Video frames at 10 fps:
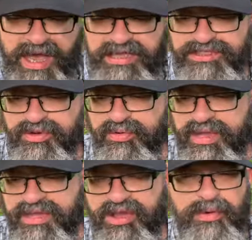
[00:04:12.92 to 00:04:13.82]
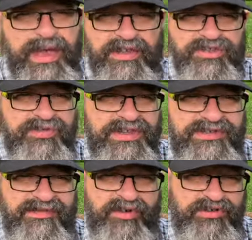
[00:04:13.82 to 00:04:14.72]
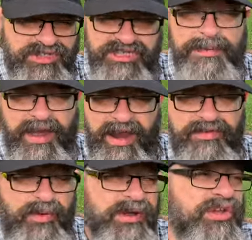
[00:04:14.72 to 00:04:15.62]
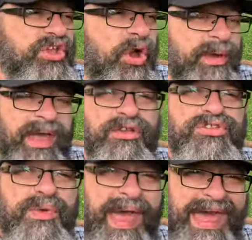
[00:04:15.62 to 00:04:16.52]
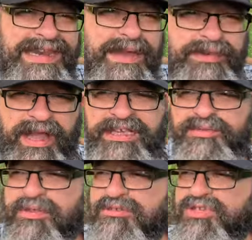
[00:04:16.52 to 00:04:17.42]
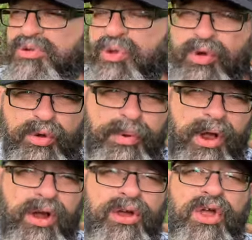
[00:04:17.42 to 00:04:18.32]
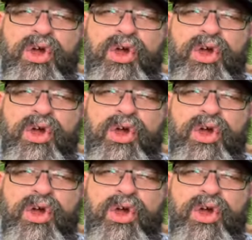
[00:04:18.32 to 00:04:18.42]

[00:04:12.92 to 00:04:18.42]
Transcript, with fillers: So in going out, so this is for just about everyone, going out to any place, whether it's your local bar